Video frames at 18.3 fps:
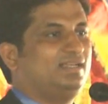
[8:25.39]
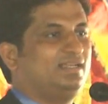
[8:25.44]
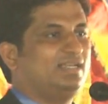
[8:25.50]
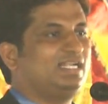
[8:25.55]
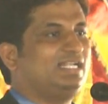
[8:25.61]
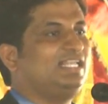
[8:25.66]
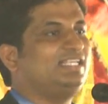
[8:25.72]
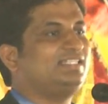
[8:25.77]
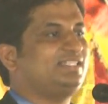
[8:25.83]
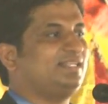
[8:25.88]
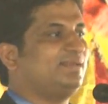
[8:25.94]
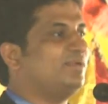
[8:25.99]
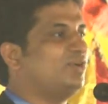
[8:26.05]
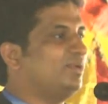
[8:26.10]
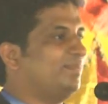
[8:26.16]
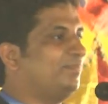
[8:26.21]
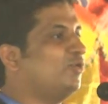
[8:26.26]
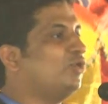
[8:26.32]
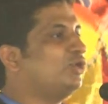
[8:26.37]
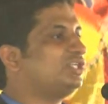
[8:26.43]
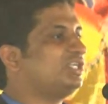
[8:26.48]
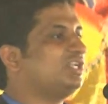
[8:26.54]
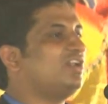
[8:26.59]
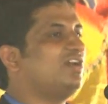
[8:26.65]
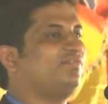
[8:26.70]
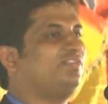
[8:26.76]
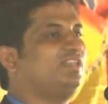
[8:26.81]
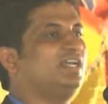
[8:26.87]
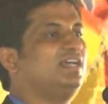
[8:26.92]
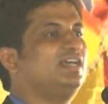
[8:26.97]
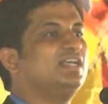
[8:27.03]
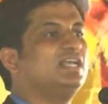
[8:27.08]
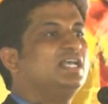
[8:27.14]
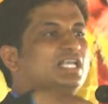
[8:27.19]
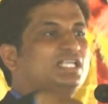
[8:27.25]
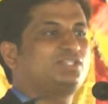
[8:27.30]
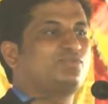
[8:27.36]
At least portion of the
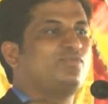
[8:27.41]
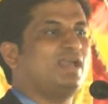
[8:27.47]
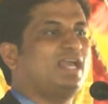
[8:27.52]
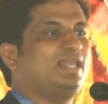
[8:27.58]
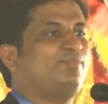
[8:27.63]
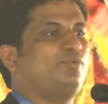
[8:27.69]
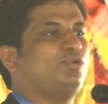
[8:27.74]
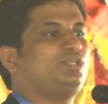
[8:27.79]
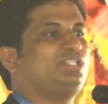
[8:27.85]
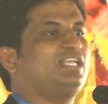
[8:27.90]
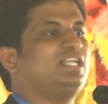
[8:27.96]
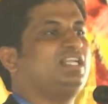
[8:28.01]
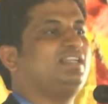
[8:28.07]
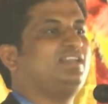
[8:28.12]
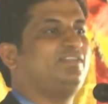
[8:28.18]
square portion,